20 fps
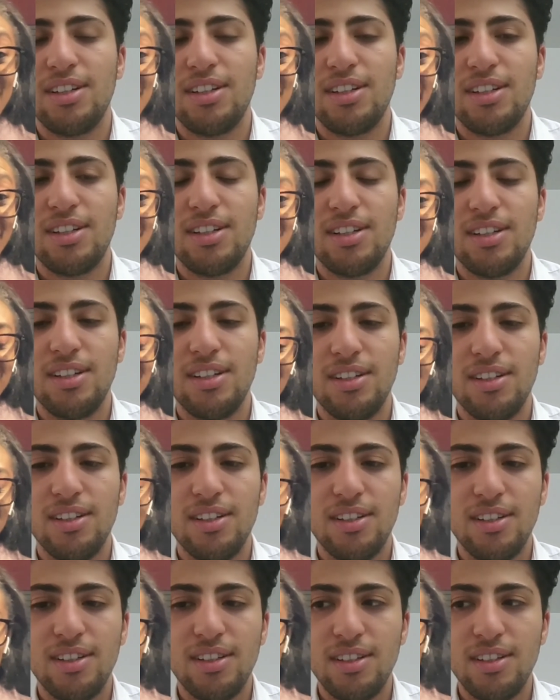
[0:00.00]

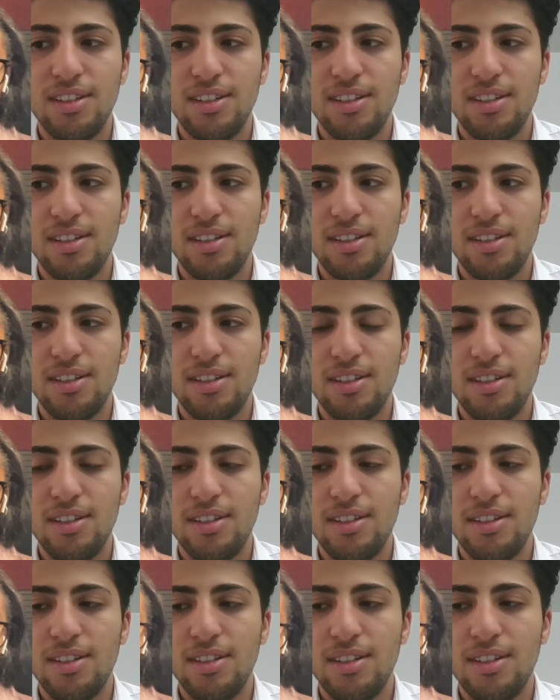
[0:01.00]

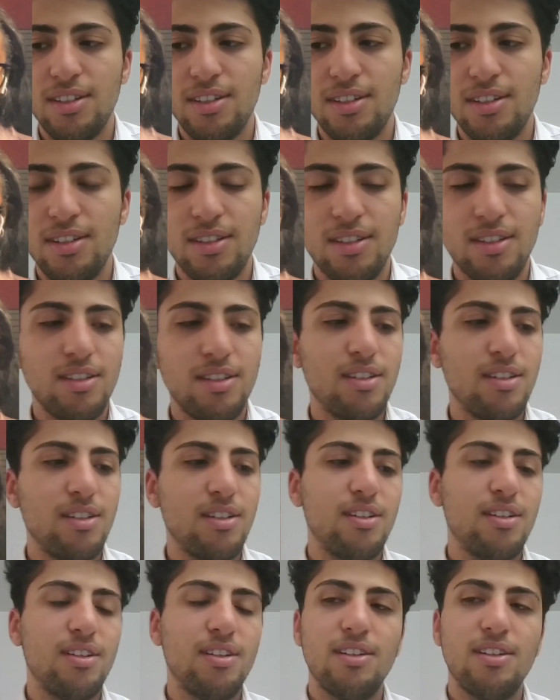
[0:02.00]

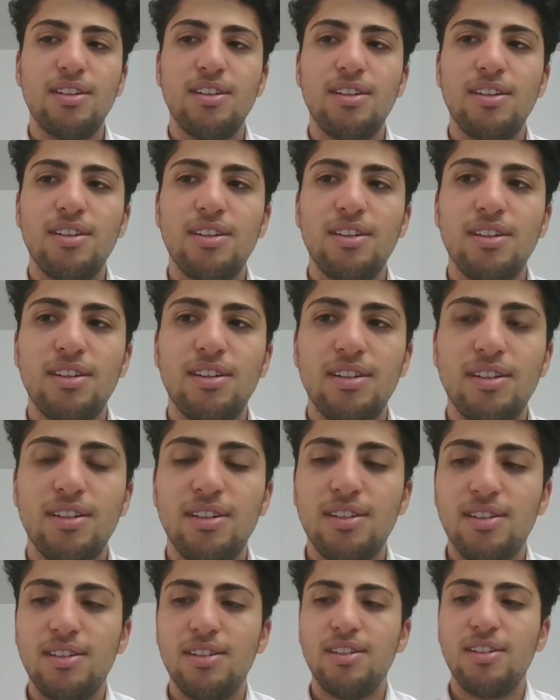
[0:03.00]

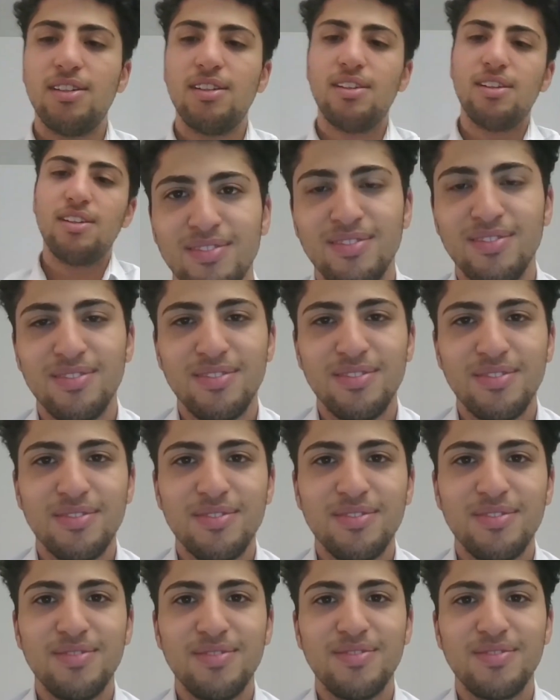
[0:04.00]

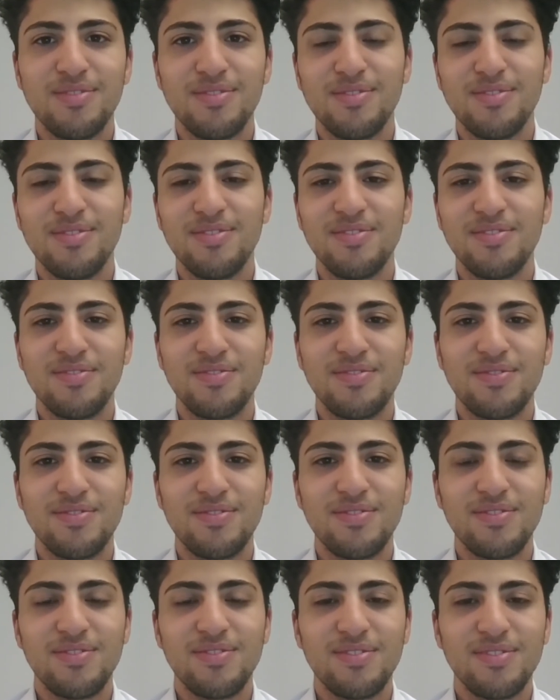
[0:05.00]

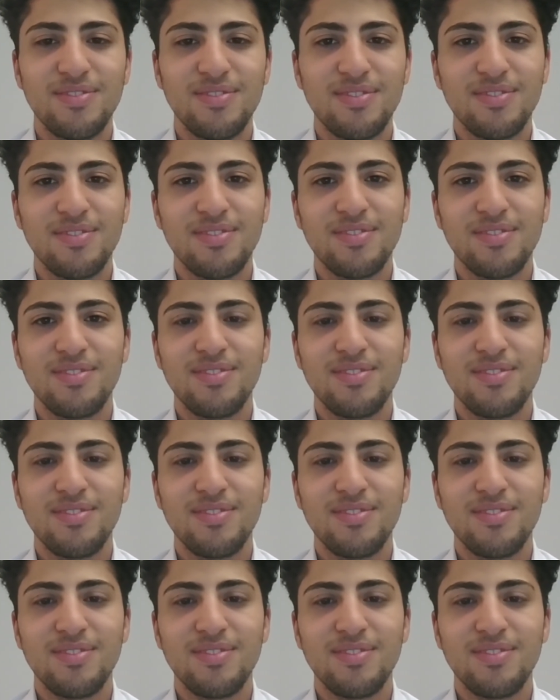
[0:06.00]
No words are spoken by the person on screen.